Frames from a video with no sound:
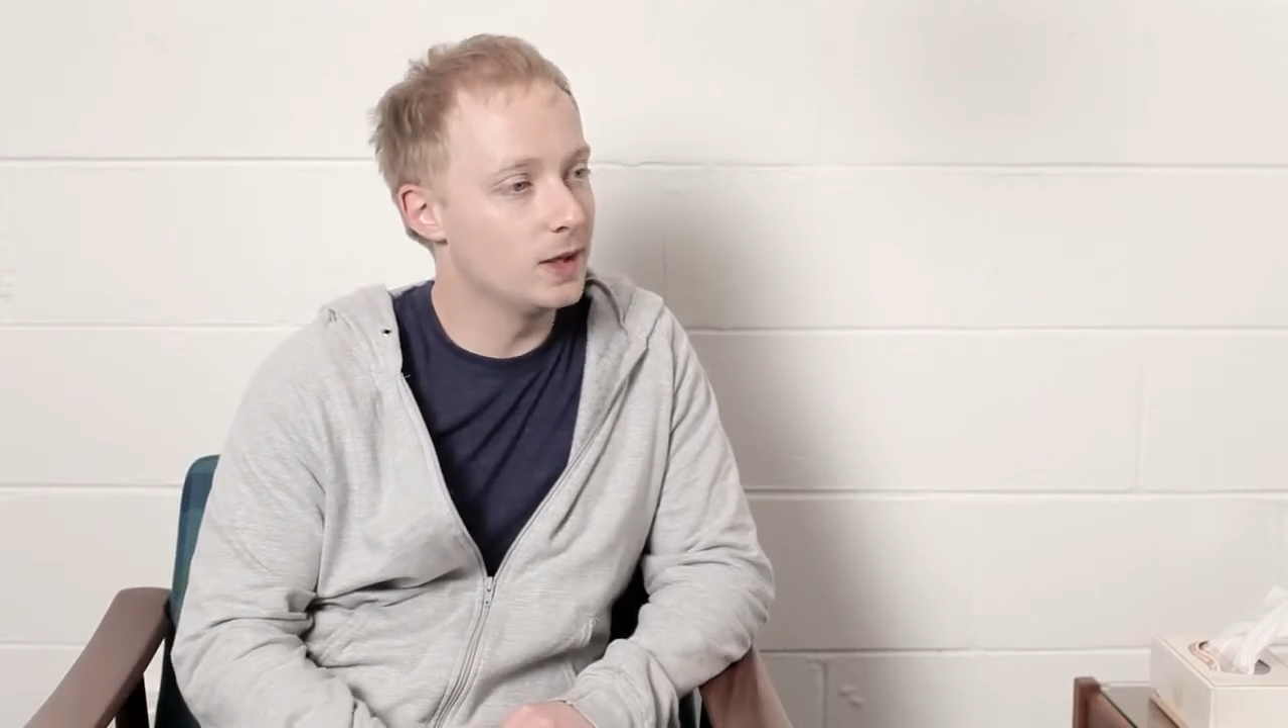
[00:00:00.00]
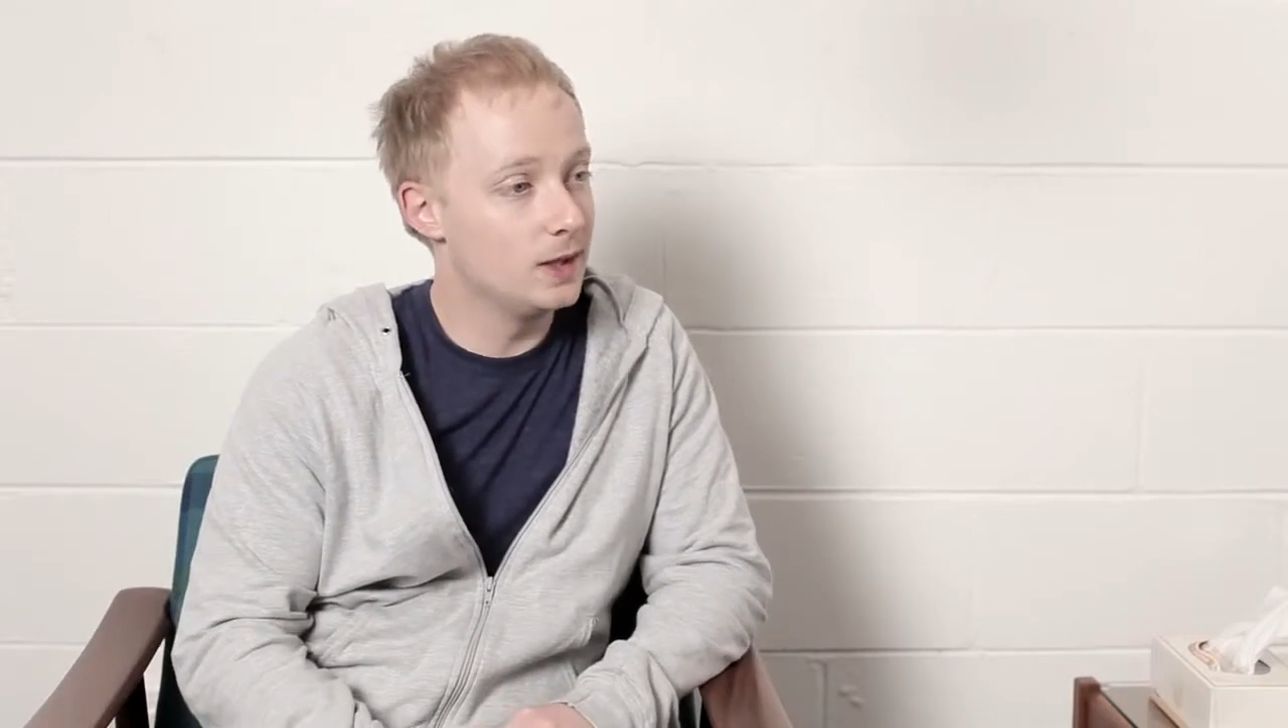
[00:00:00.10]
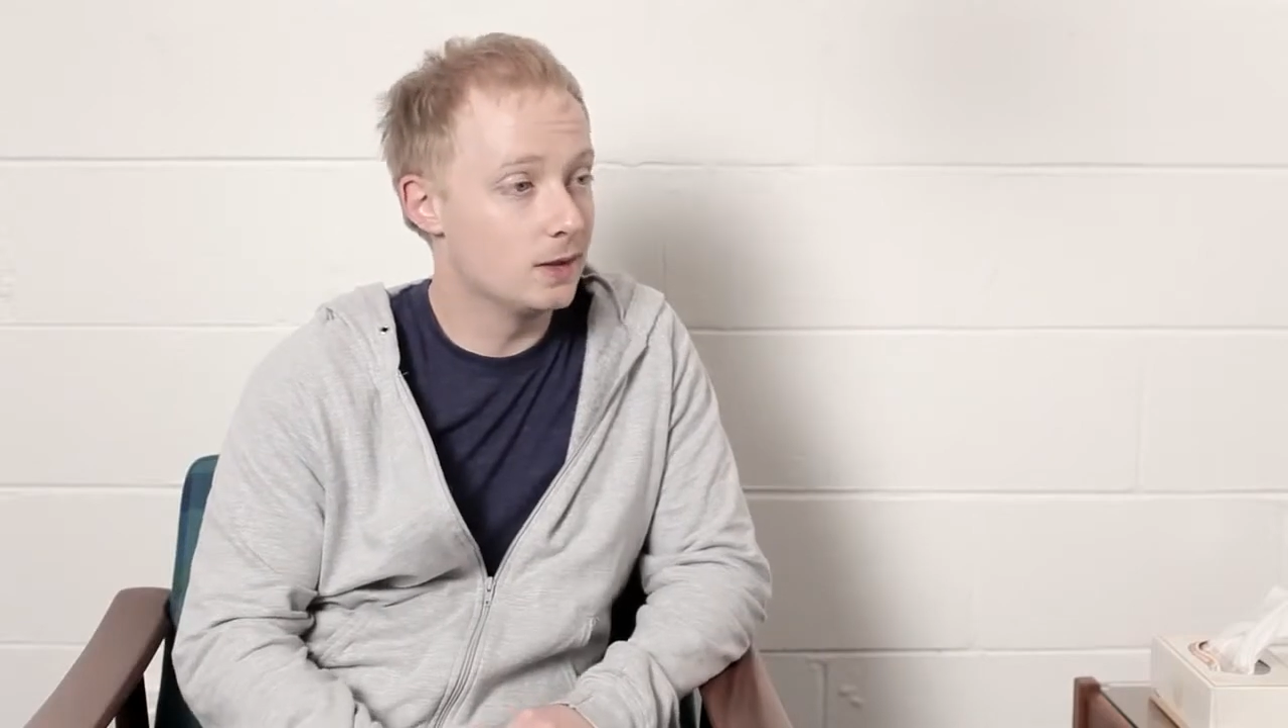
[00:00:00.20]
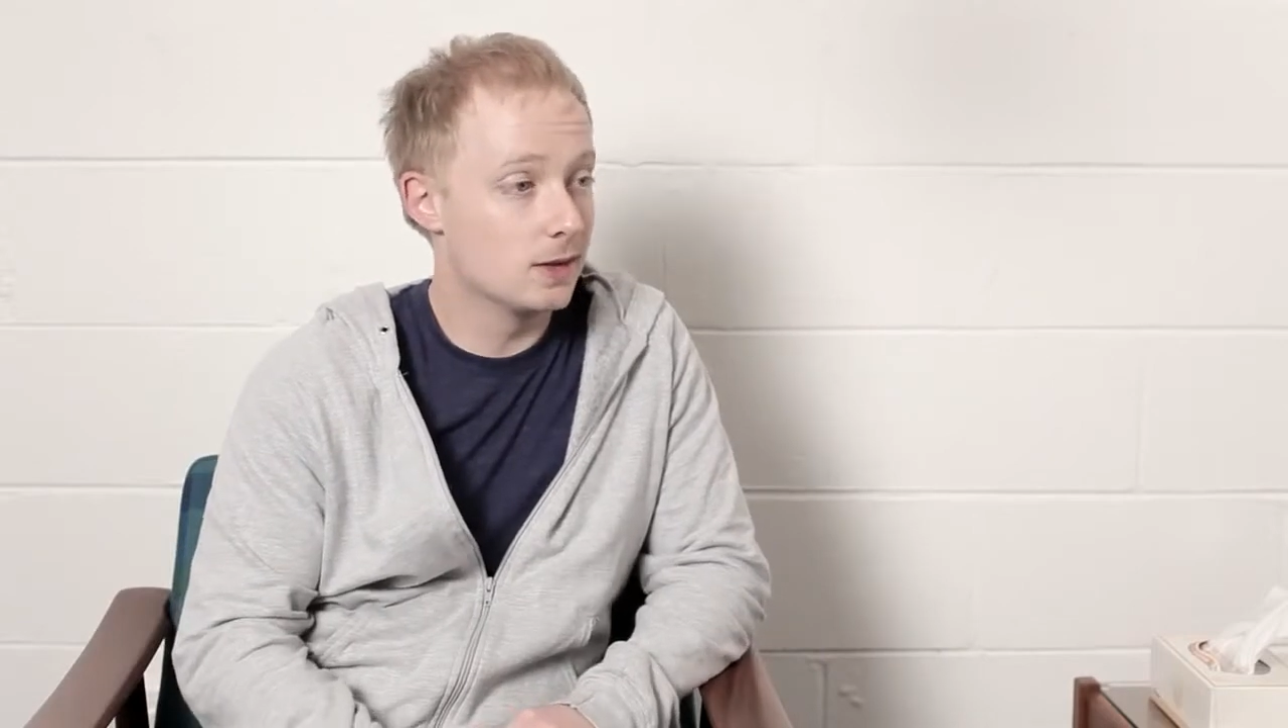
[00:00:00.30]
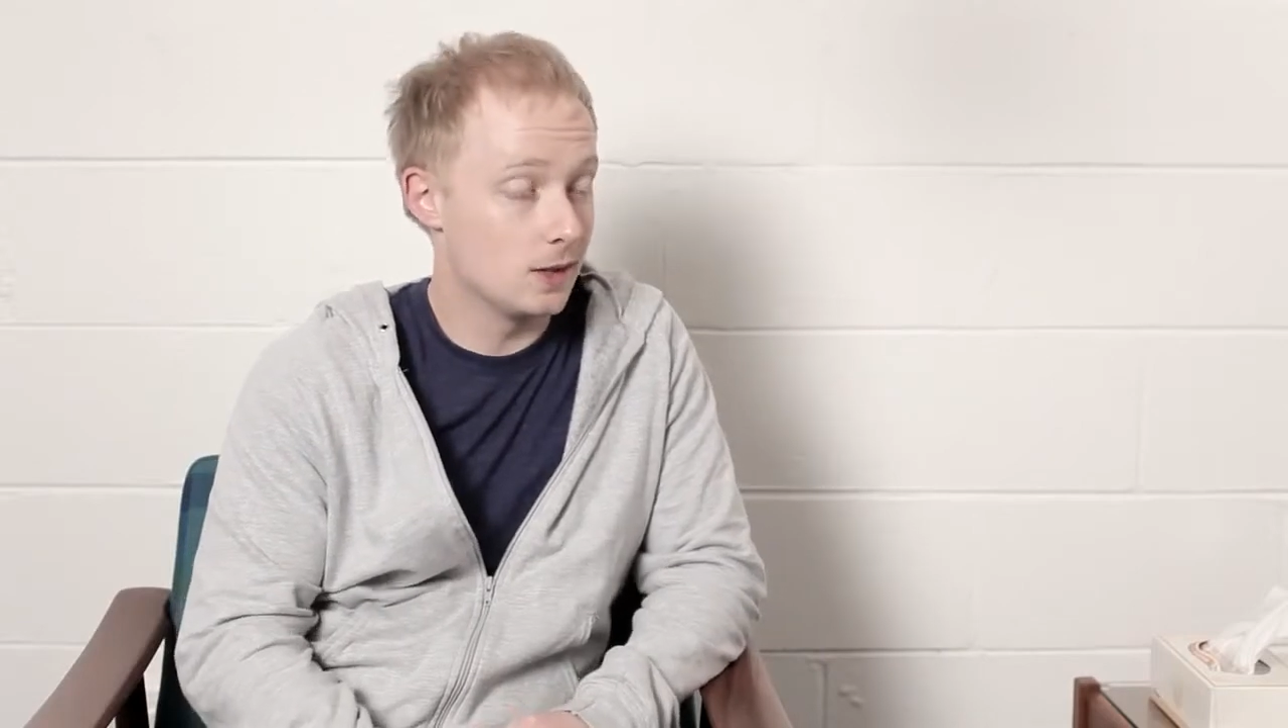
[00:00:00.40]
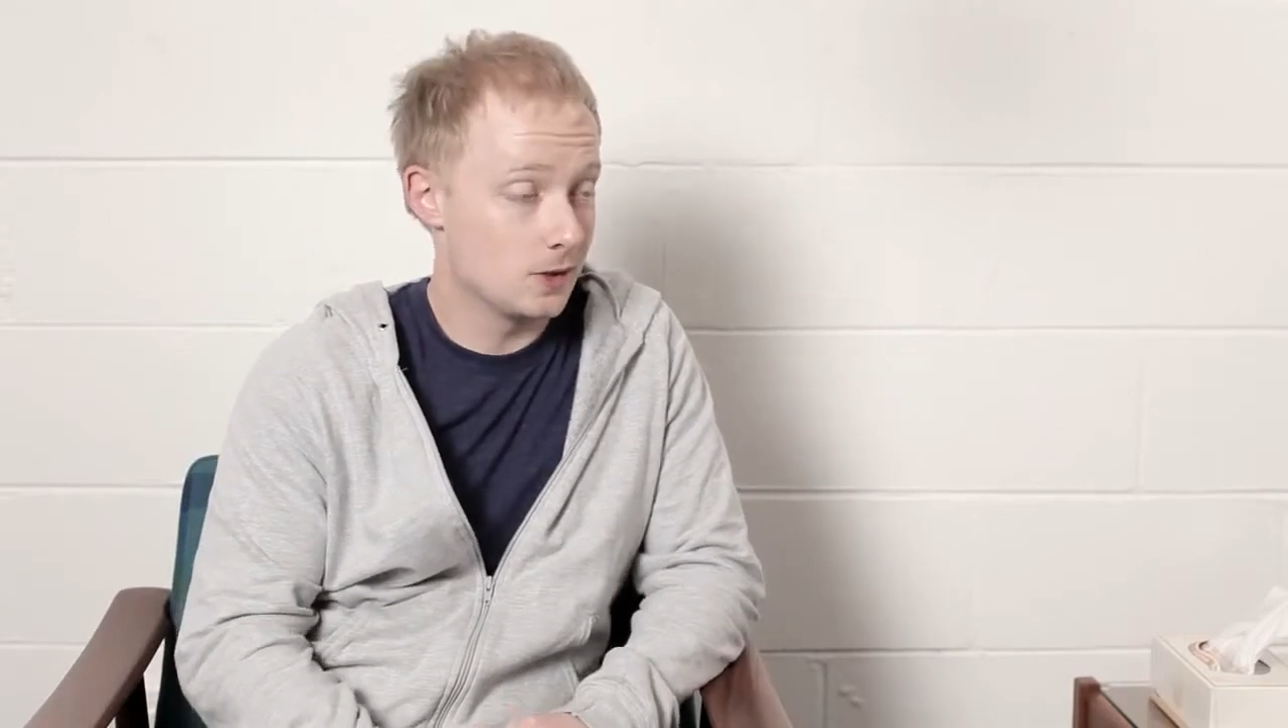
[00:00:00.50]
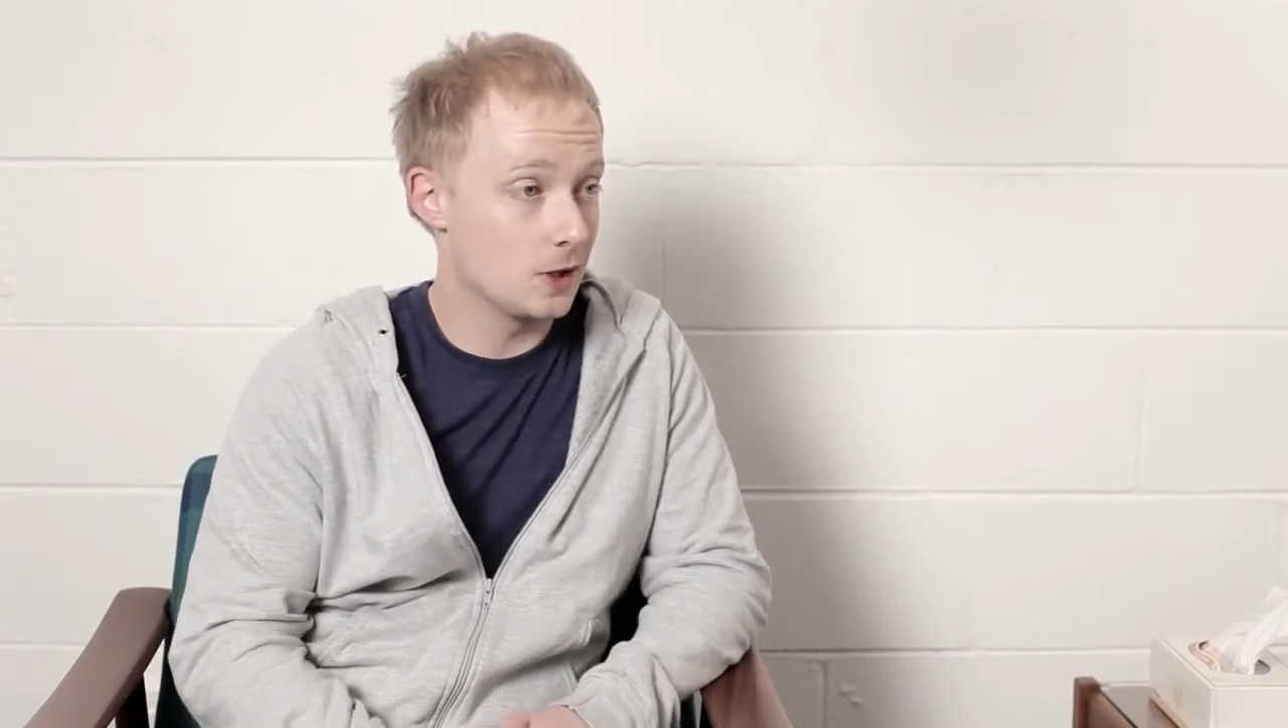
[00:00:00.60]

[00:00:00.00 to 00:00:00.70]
need to see a